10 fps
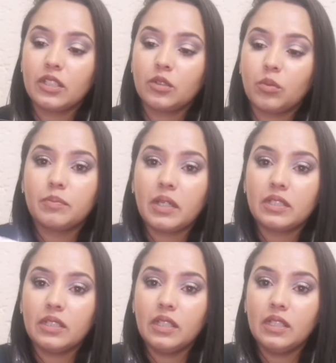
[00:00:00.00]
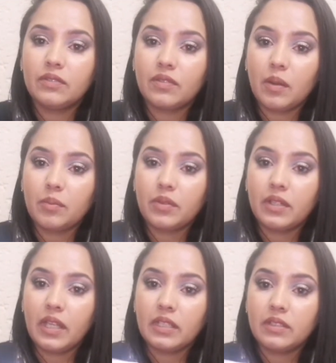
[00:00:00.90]
This brush is from
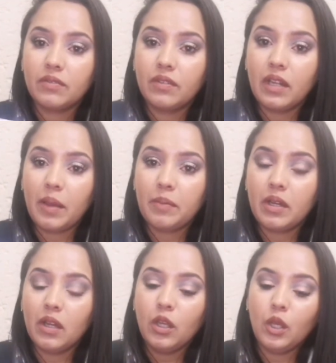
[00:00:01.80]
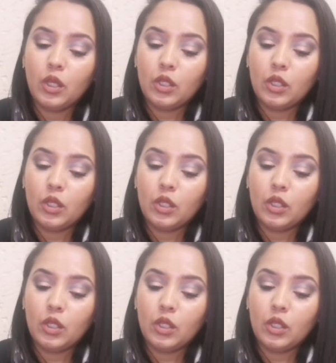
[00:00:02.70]
Creative Glamour.